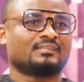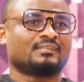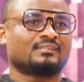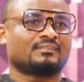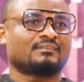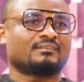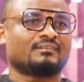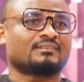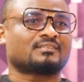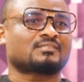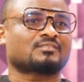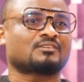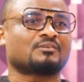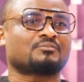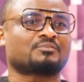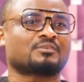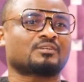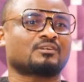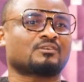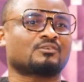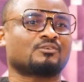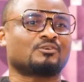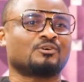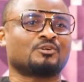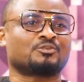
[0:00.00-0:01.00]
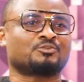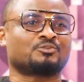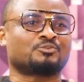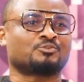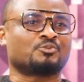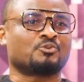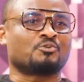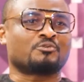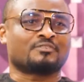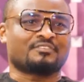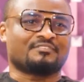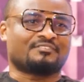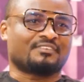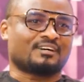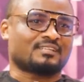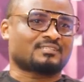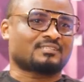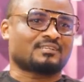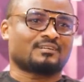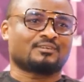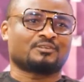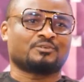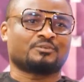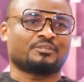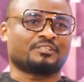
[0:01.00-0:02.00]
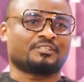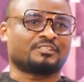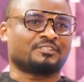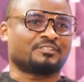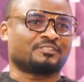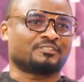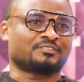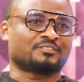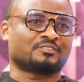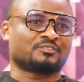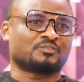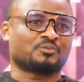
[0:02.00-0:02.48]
there is something called role reversal going on.